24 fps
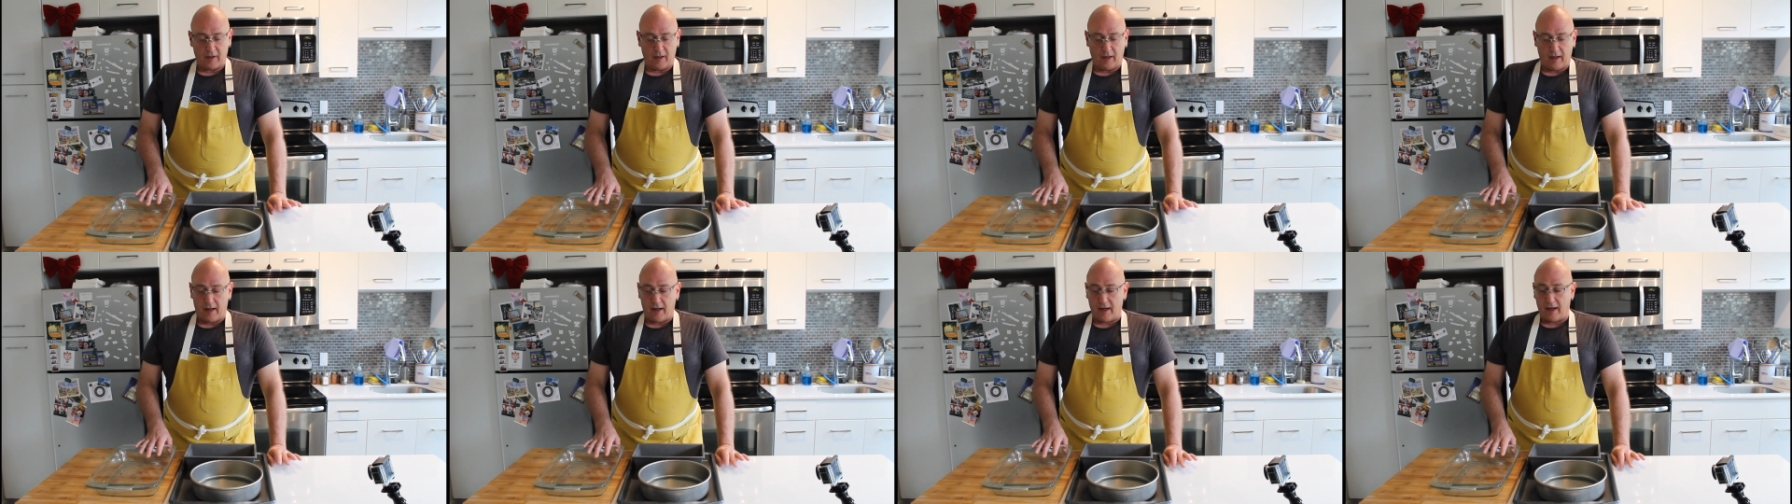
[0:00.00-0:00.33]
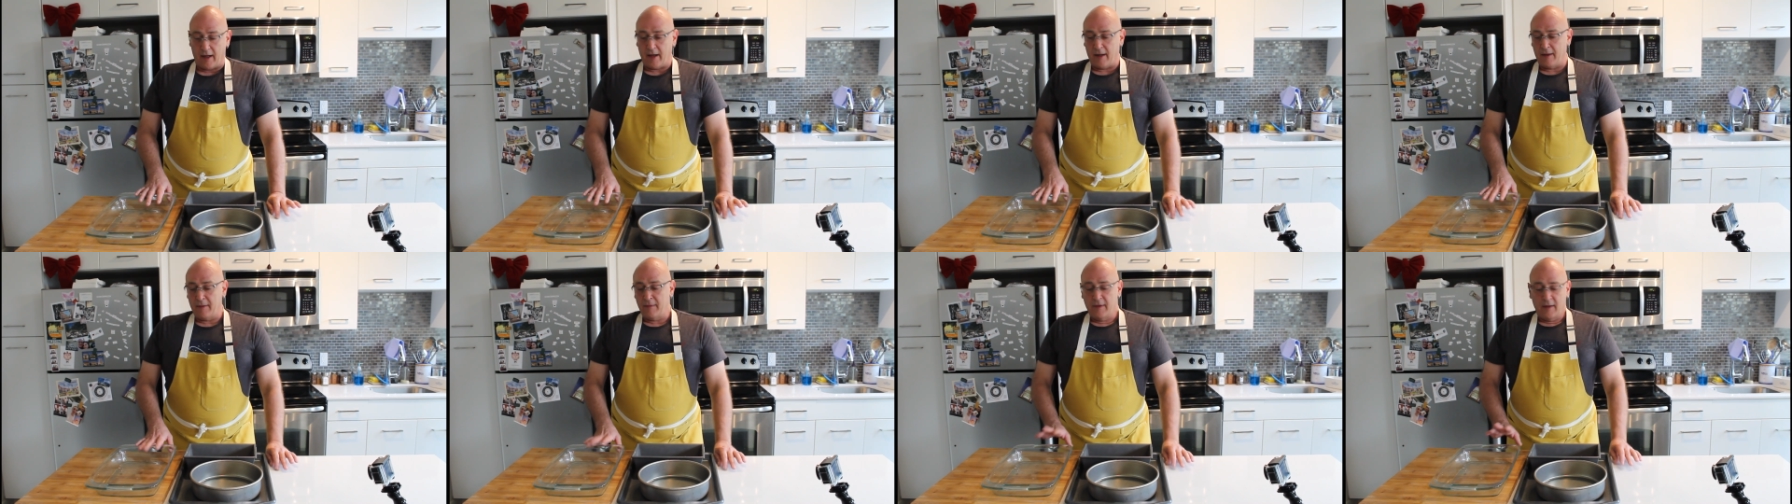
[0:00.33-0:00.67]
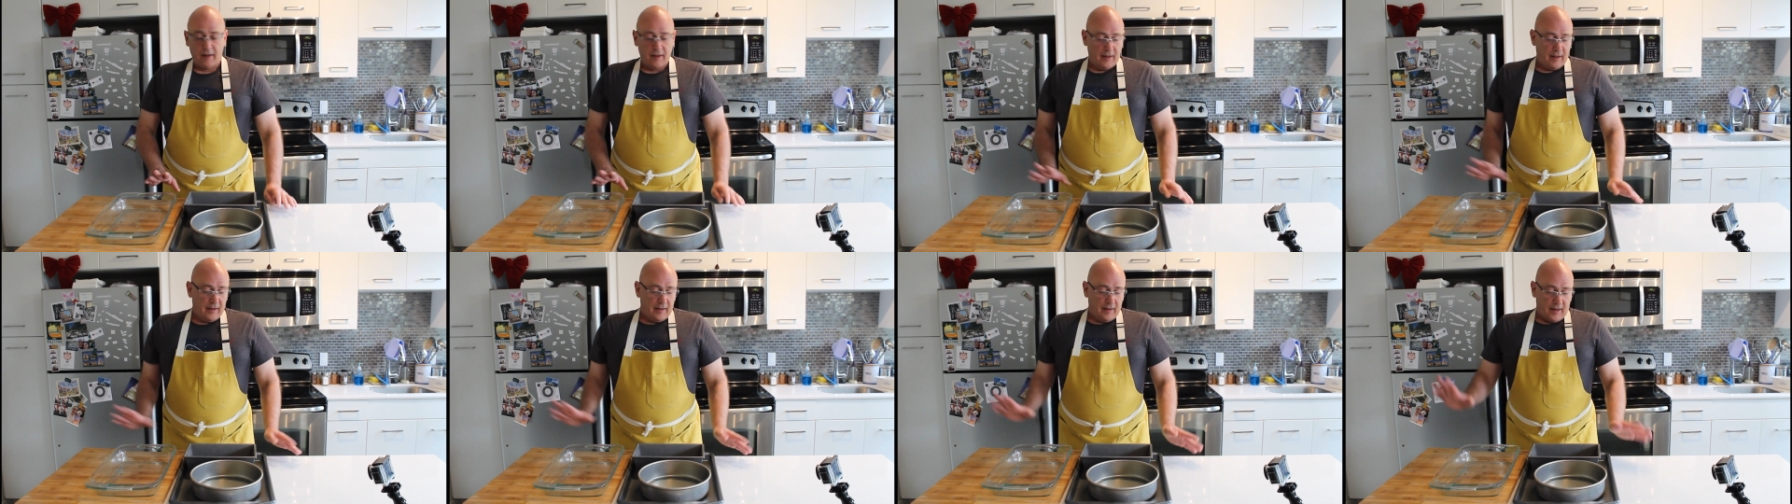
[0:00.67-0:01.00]
Uh,
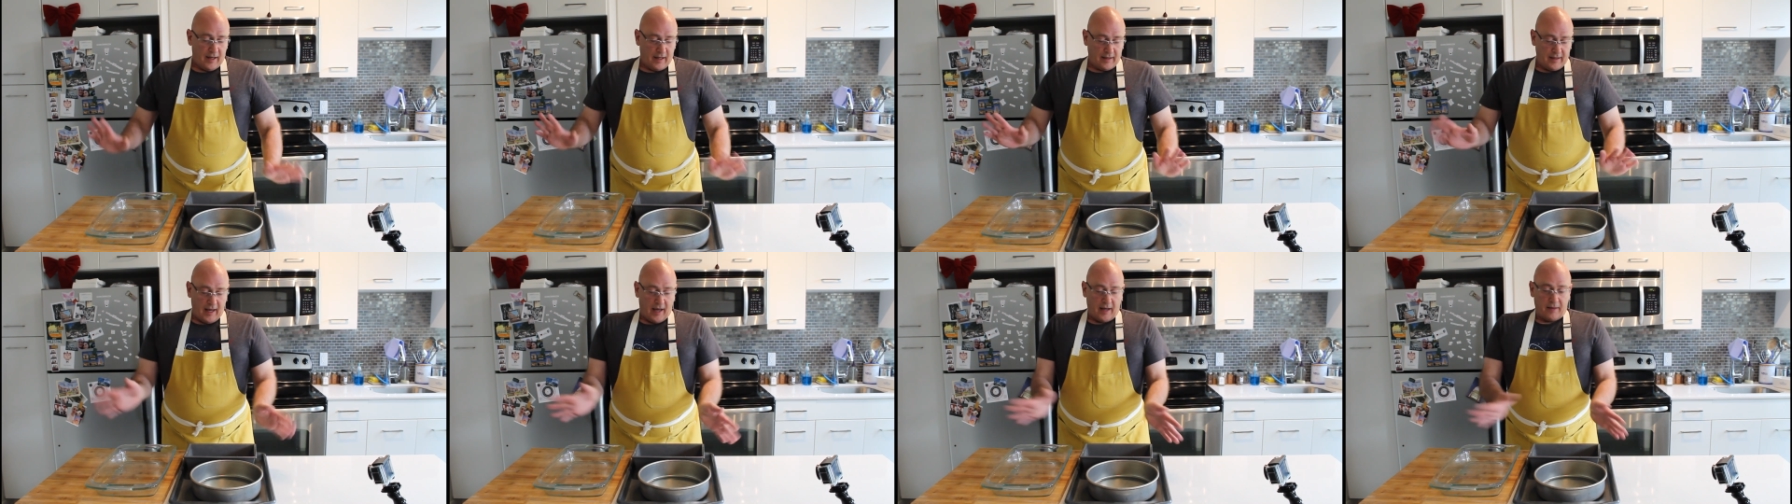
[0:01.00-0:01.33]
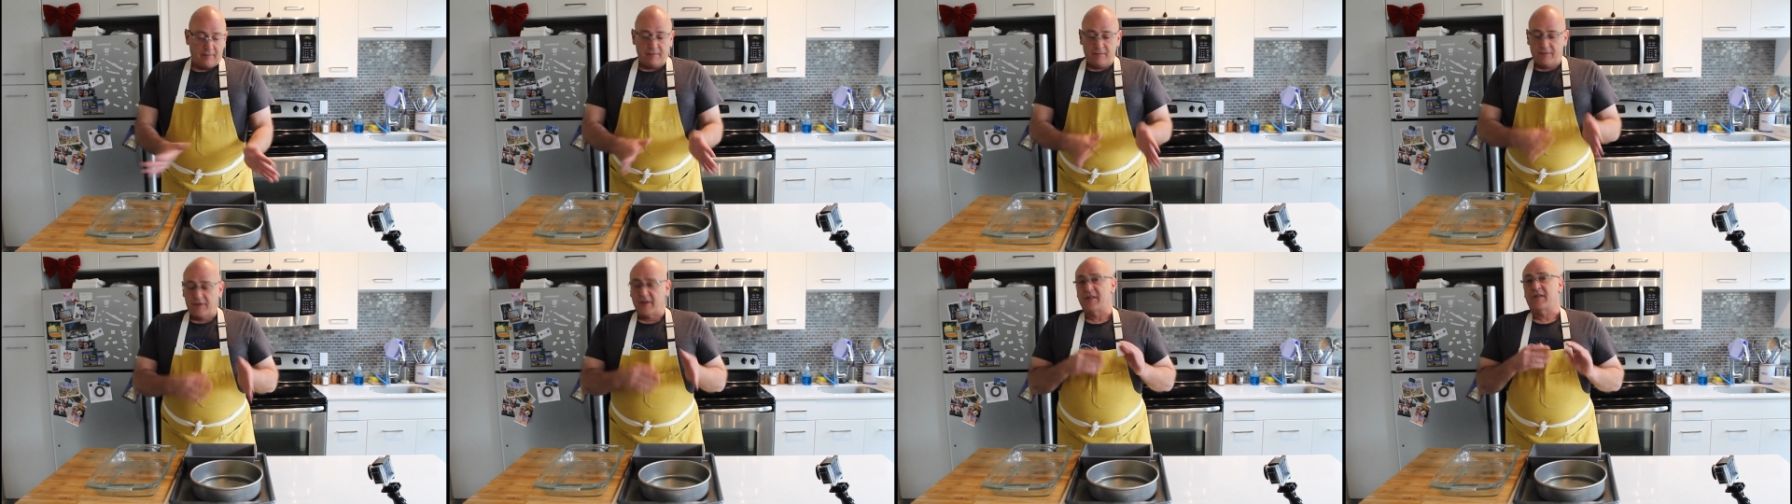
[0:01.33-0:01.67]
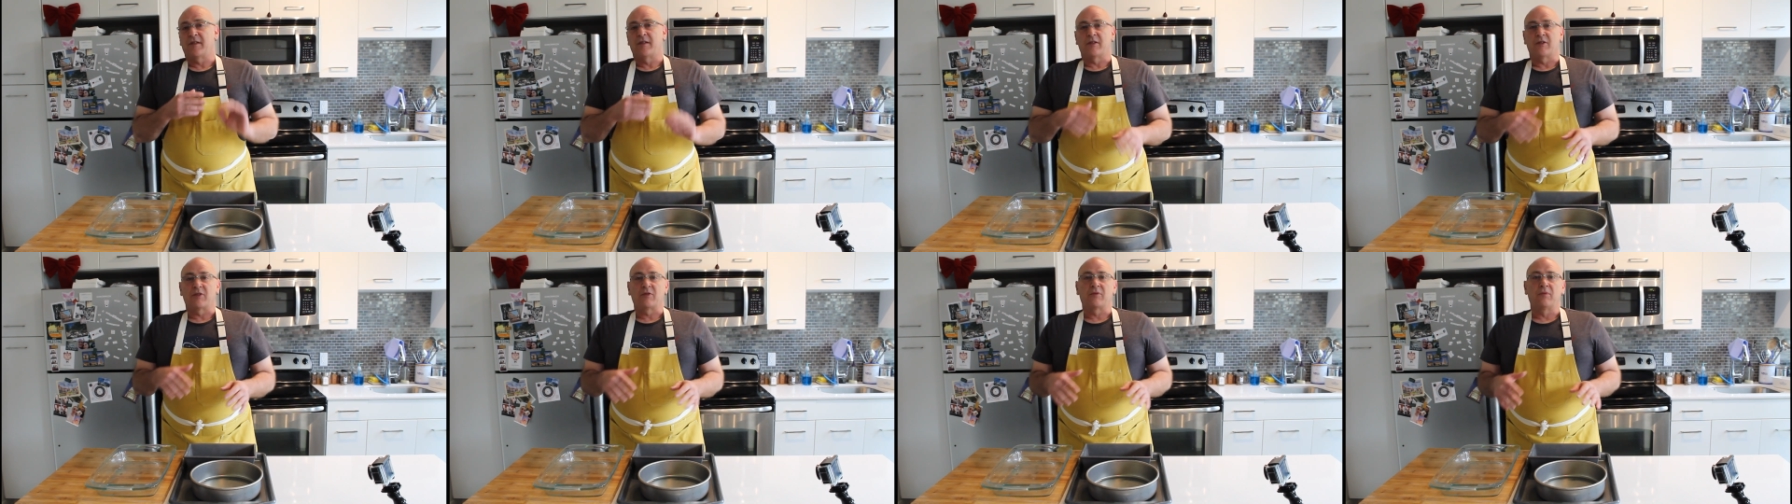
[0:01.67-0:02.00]
again, this
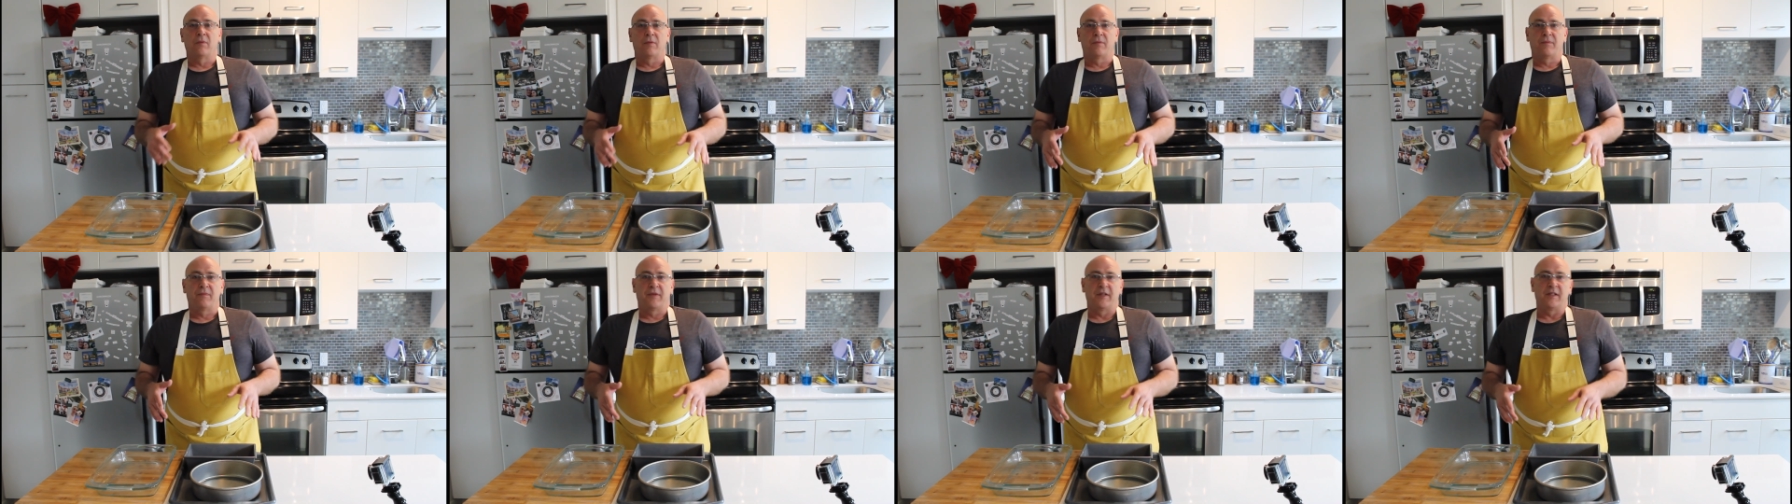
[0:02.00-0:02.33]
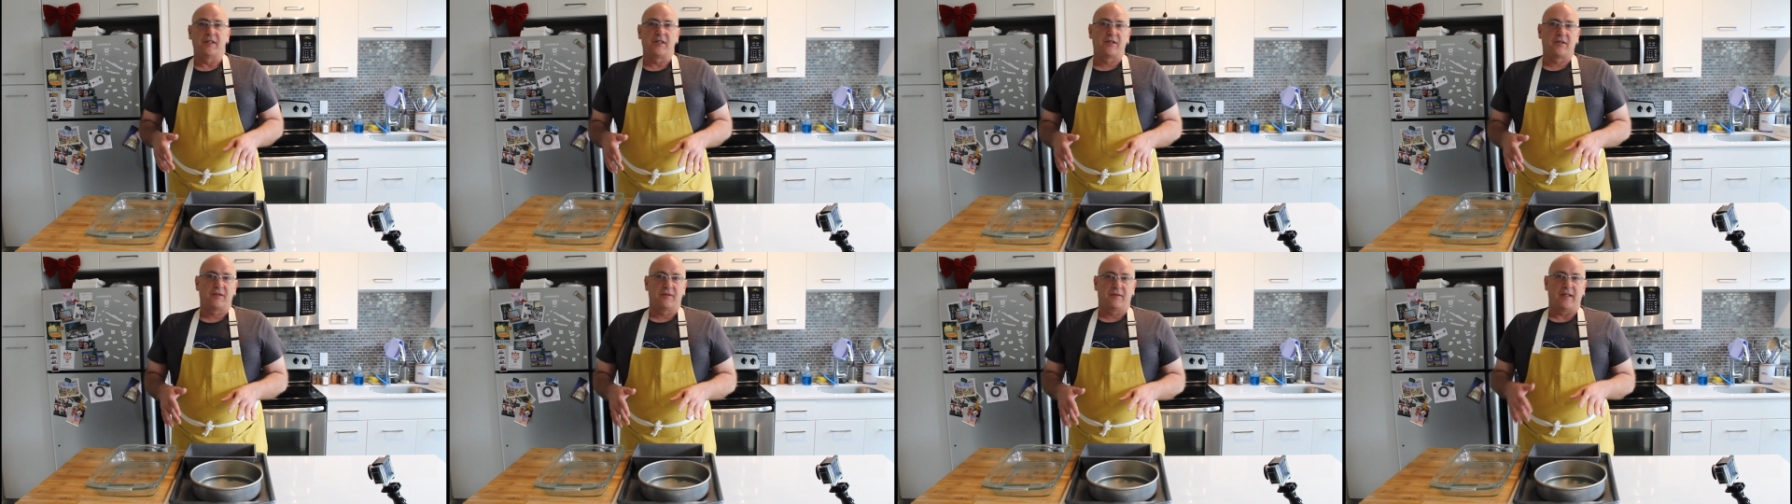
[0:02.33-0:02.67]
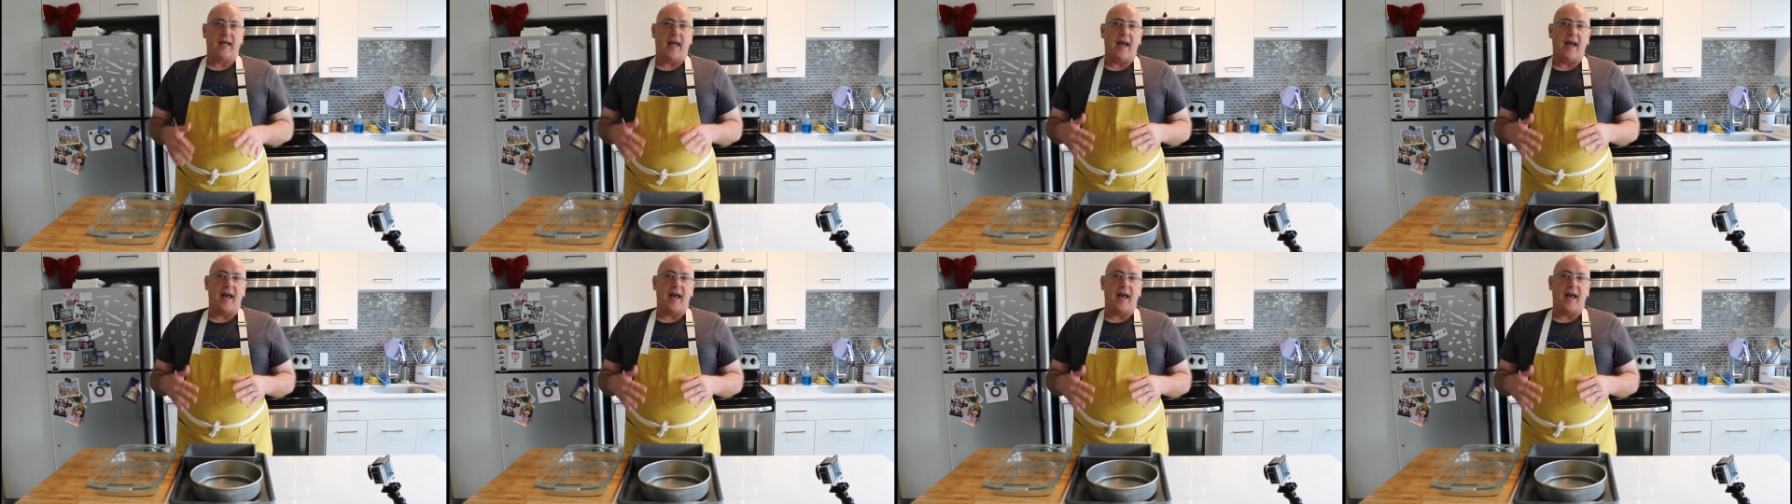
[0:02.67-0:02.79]
is the,